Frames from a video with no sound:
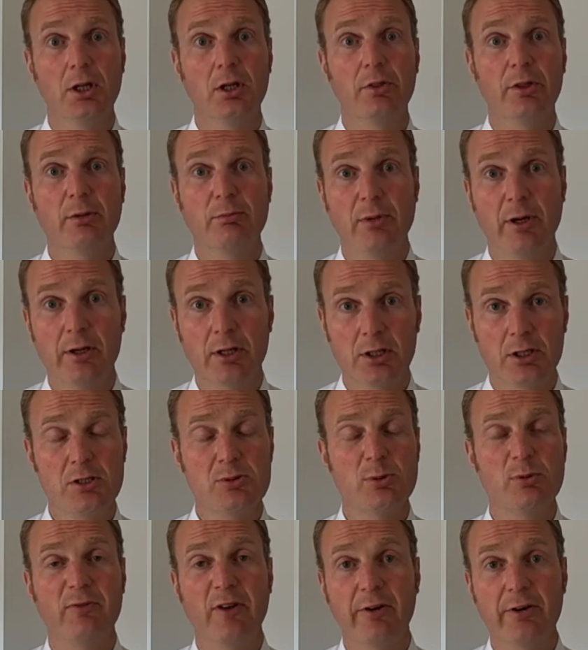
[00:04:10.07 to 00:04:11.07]
The Americans
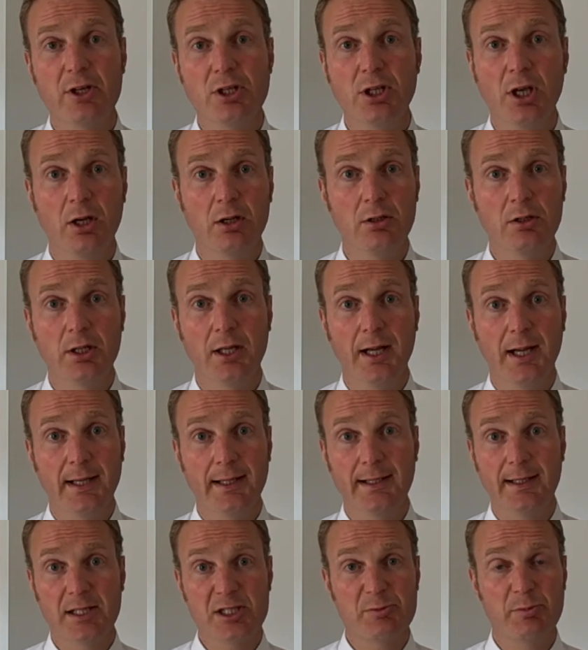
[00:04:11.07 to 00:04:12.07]
were very young and
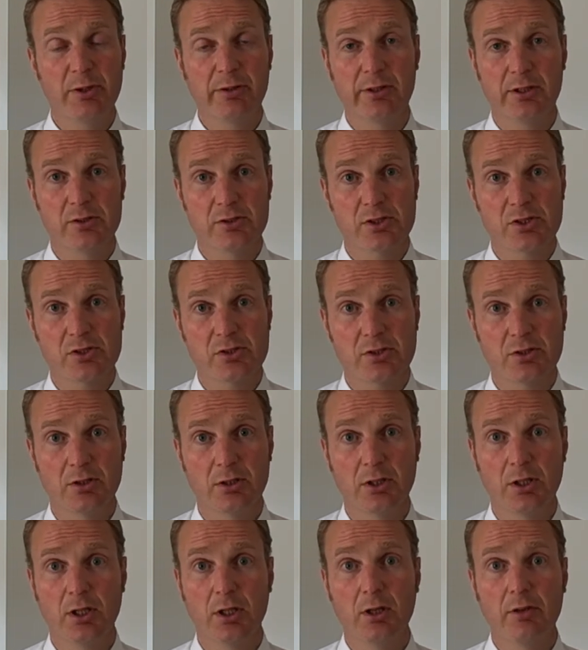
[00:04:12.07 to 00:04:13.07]
inexperienced.
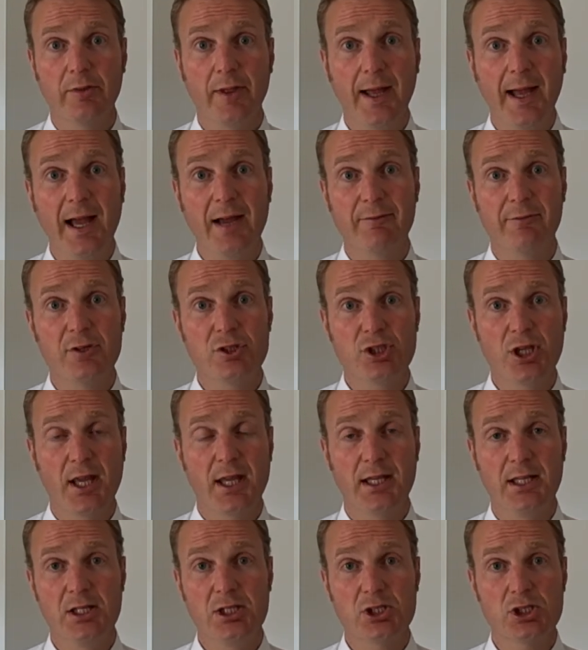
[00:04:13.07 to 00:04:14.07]
The average
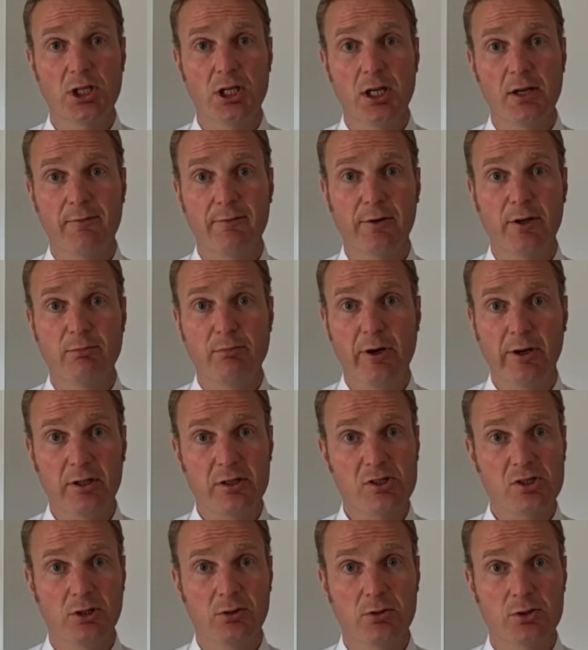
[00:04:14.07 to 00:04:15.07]
age for an American
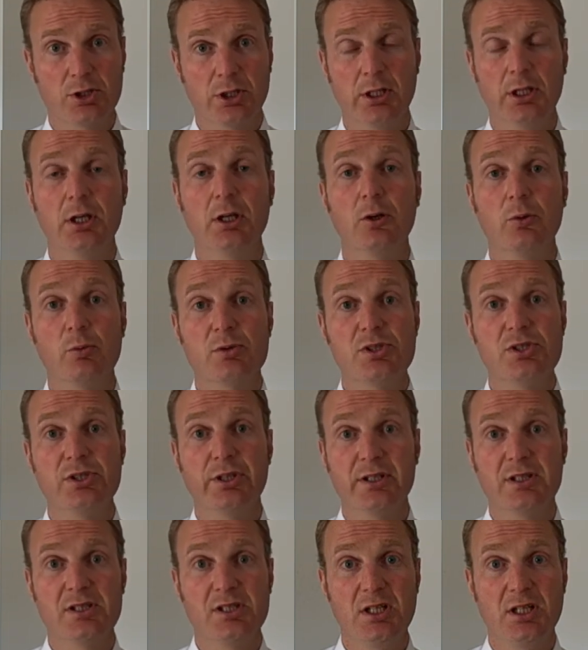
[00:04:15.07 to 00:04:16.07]
soldier was
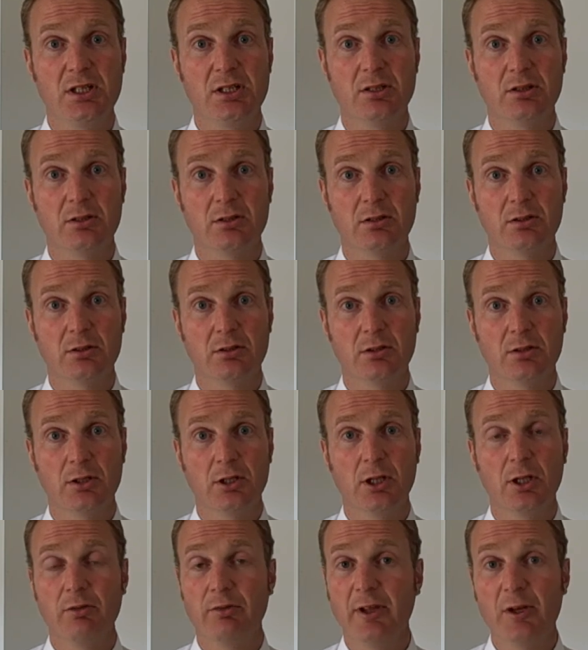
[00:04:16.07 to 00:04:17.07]
19.
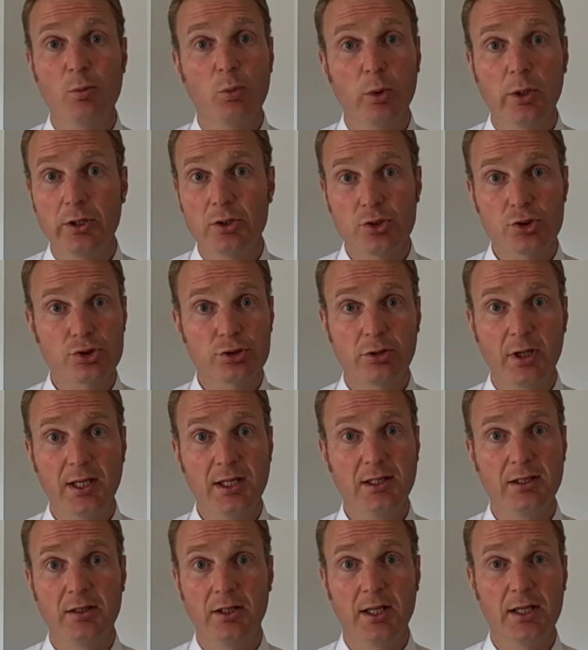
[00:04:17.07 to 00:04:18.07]
They weren't
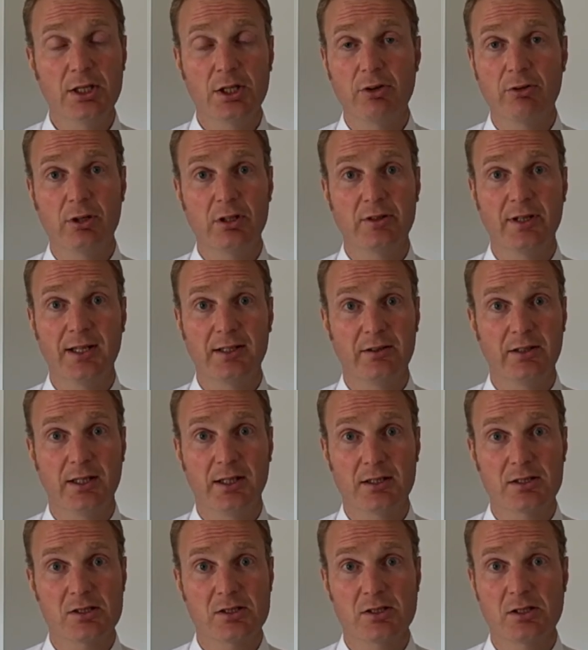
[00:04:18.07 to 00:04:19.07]
trained in guerrilla
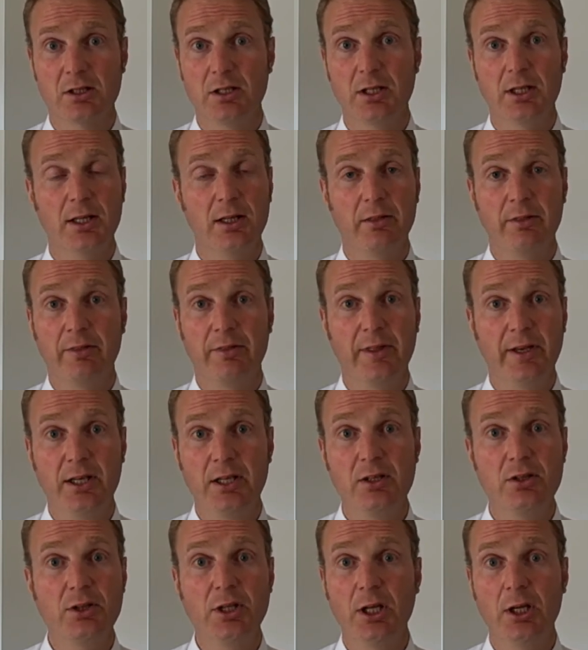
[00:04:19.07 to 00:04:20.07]
tactics. They
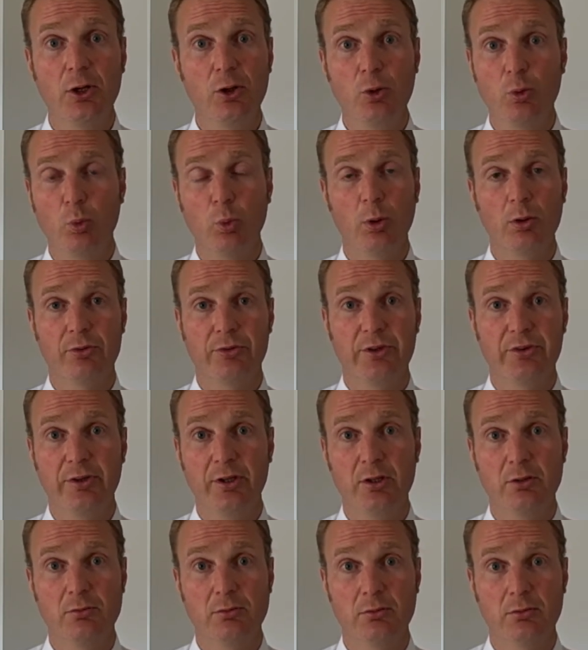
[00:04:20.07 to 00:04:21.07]
didn't know what to
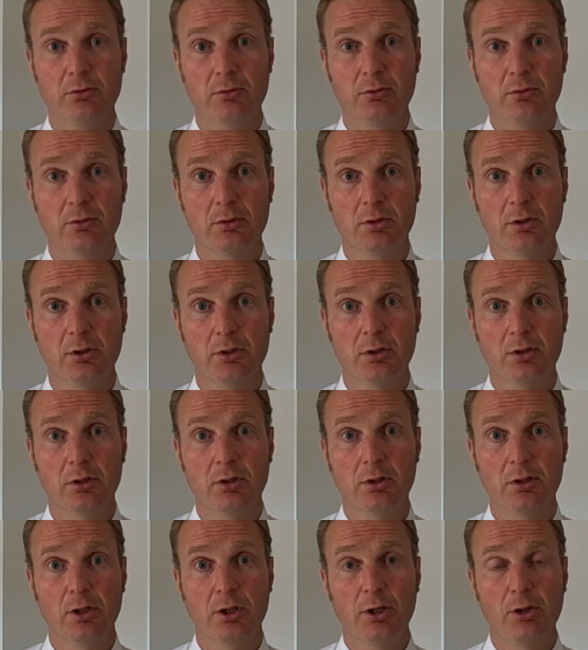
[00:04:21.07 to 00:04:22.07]
do.
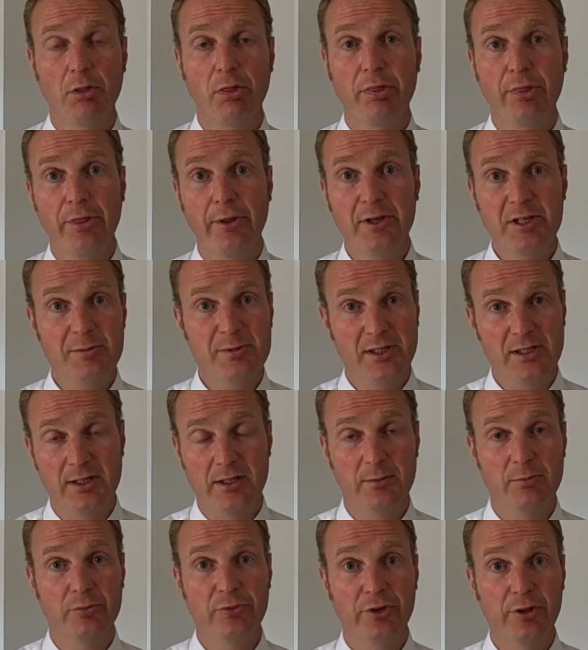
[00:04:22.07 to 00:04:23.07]
30% of
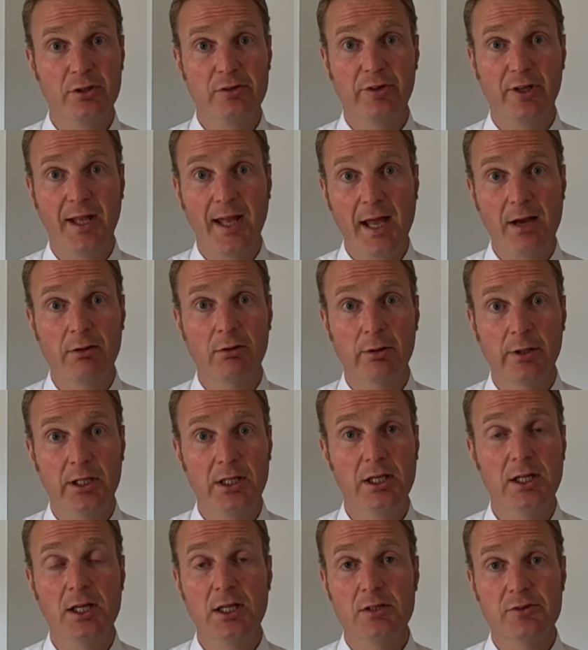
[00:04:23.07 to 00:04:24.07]
them turned to heroin
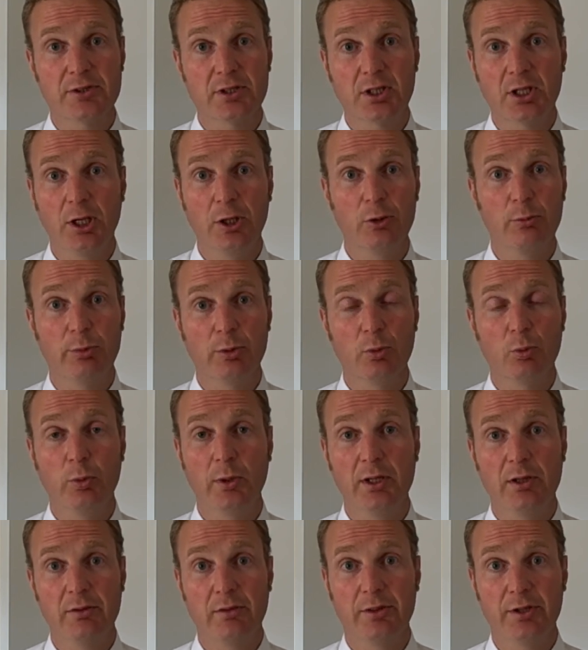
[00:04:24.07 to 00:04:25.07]
to cope
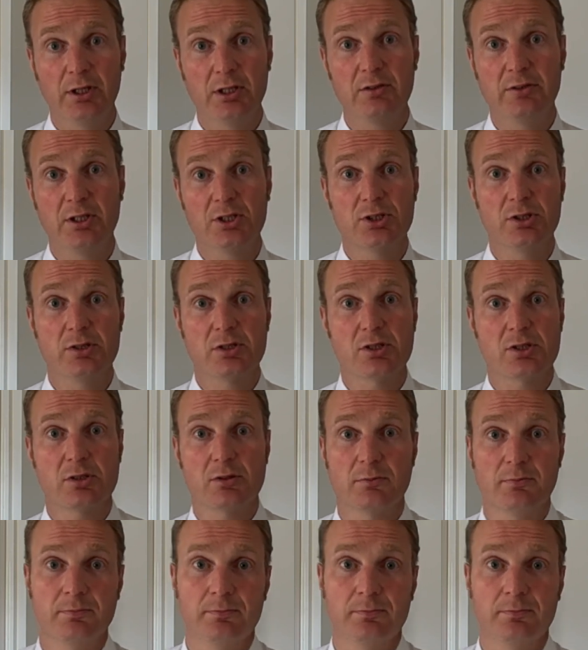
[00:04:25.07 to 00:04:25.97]
with the conditions.